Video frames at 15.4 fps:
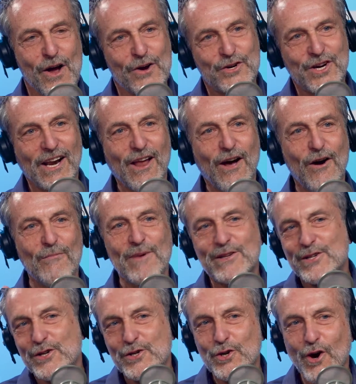Shalom,
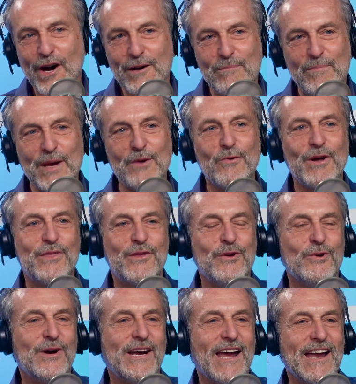it's a joy to be with
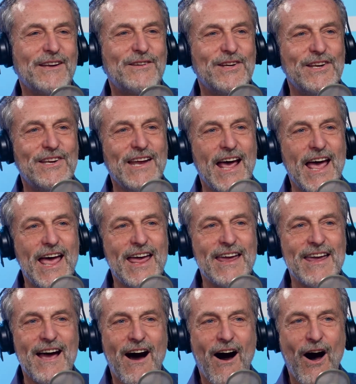you again
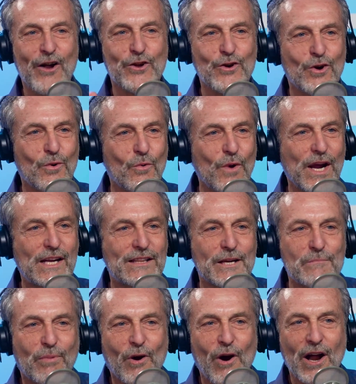today on your
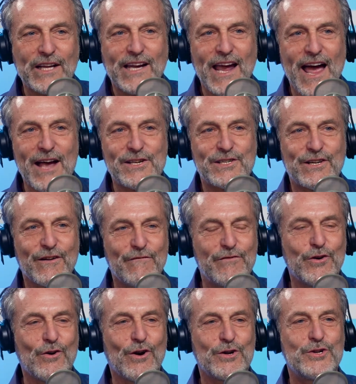weekly broadcast of
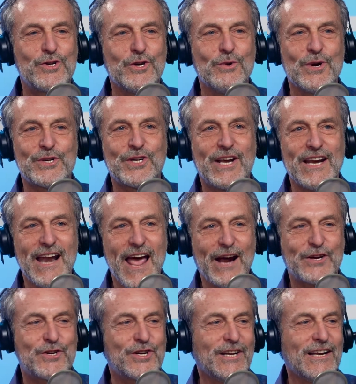Your Jewish
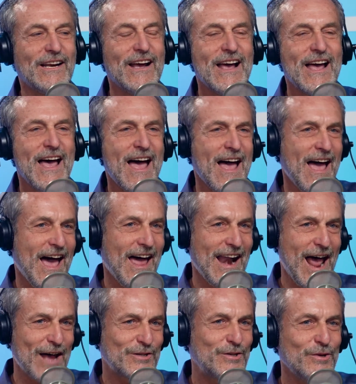Connection. And
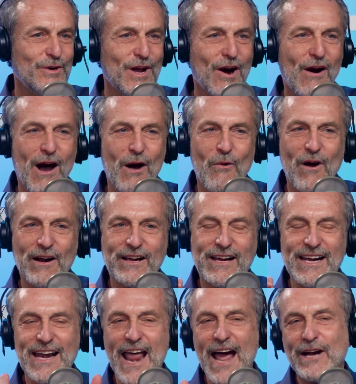as you know, I want to
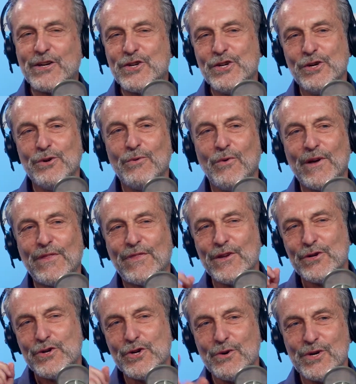connect you with the
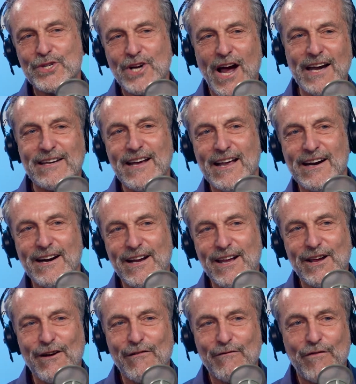Jewish
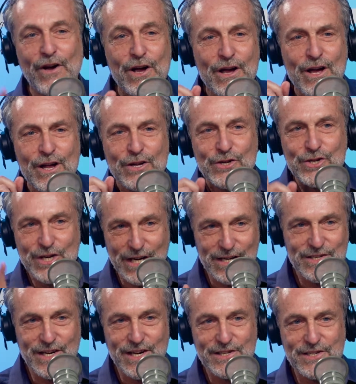identity of
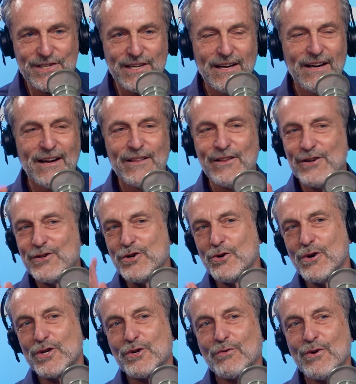Jesus, the
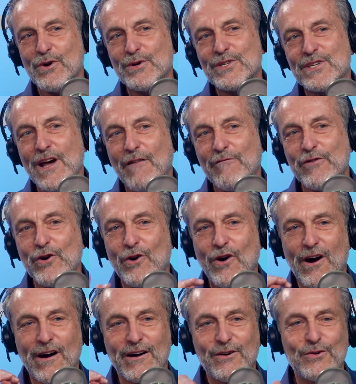Jewish roots of
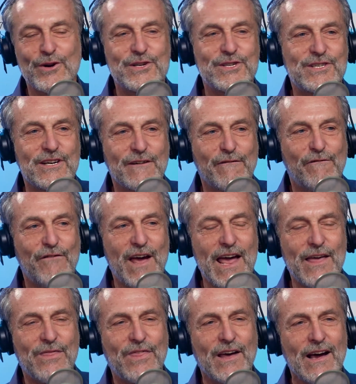your Christian
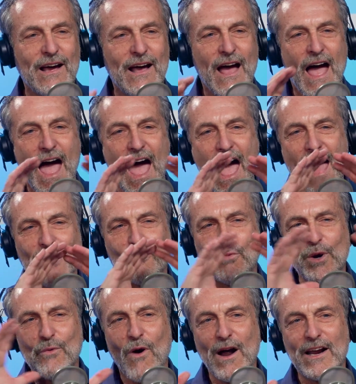faith, and
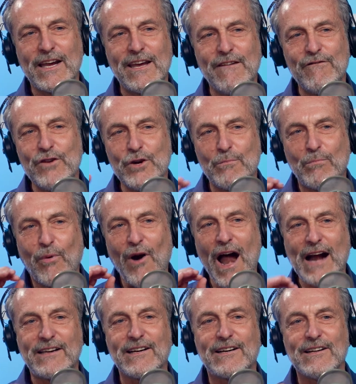we want to give you
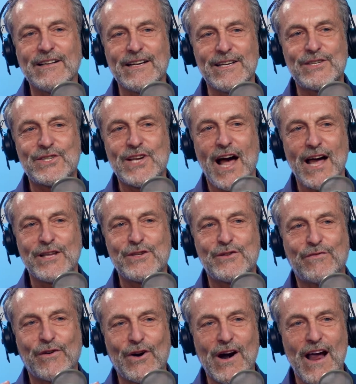practical insights
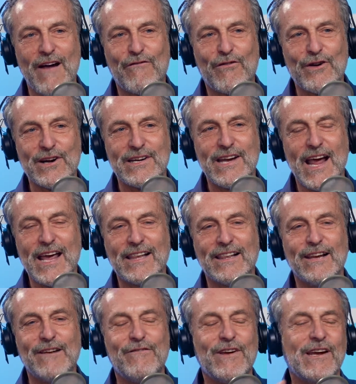for everyday
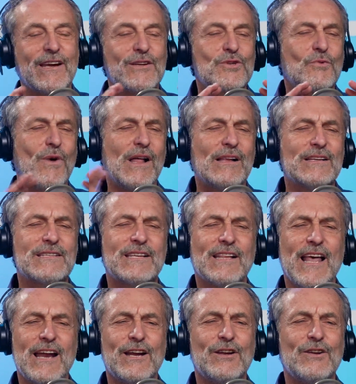living, as well as
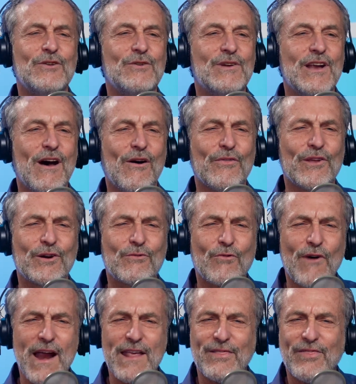letting you know the
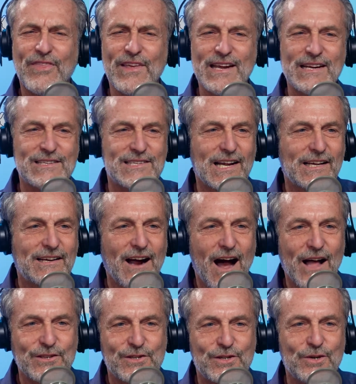great things that
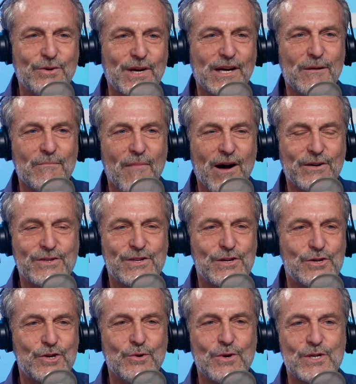God's doing amongst the
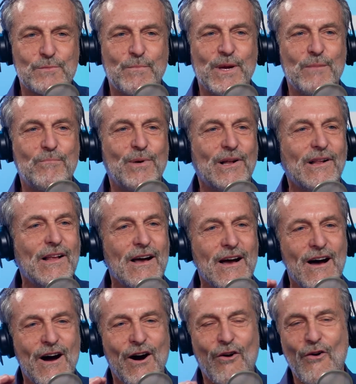Jewish people
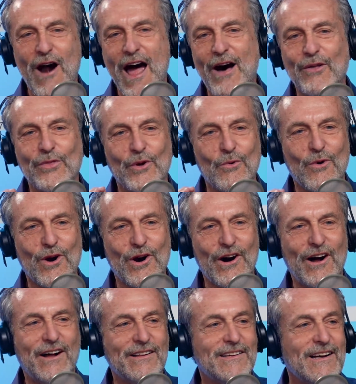around the
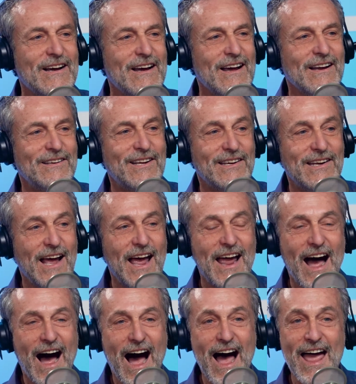world. Today,
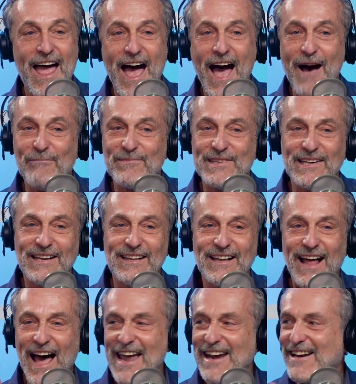I am
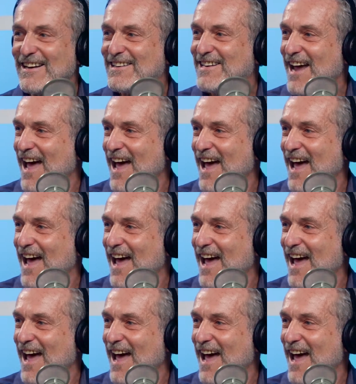delighted to